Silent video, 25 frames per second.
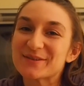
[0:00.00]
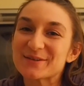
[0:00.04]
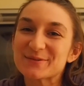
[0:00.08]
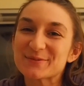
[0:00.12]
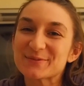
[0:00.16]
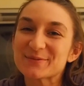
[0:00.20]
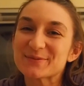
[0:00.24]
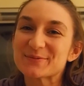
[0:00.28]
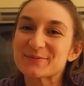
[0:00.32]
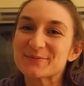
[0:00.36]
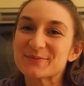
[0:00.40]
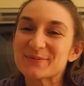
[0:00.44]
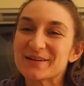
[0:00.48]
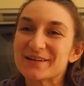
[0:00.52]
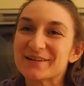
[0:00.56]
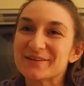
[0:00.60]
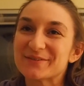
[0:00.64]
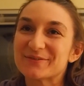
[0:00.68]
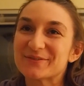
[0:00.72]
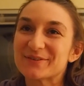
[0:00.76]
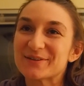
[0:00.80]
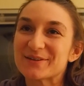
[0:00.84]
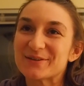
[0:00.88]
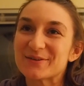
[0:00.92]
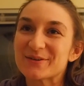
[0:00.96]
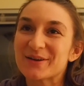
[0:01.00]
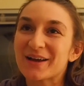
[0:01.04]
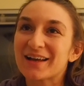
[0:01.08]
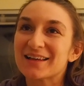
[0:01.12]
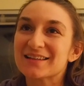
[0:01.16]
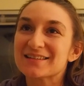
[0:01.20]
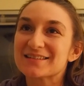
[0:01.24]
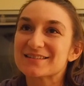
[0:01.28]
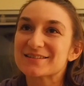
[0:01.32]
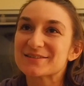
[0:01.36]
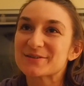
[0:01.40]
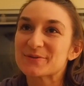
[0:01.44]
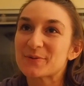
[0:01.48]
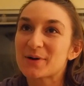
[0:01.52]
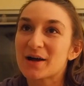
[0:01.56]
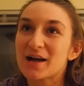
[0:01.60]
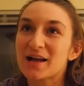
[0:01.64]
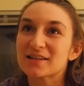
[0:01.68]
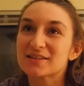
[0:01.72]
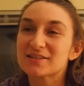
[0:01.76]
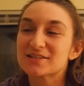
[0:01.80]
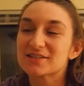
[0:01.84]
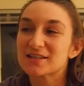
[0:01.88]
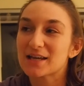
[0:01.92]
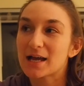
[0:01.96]
this was weird for you guys to
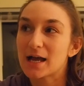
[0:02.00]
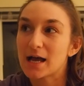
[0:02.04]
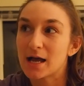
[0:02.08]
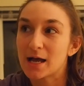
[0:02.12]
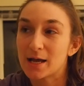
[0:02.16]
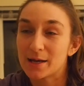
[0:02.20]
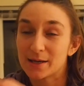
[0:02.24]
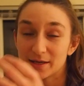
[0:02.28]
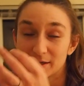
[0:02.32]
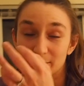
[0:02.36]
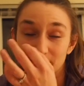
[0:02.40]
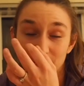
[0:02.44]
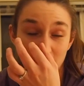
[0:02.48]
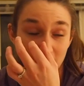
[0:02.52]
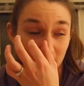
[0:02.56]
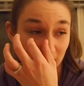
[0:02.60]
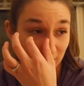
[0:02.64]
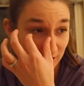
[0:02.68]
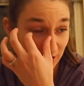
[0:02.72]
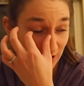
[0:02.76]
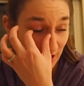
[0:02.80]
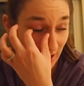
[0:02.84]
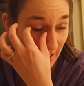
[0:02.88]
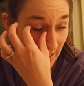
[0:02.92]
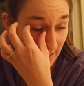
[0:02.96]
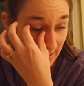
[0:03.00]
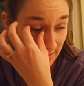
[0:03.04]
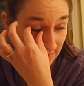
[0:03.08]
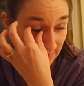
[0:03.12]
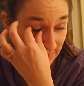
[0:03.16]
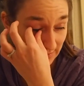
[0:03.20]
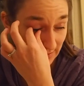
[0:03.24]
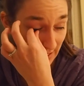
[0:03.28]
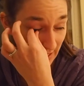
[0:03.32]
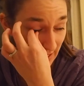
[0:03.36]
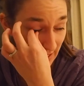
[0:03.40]
watch. I apologize.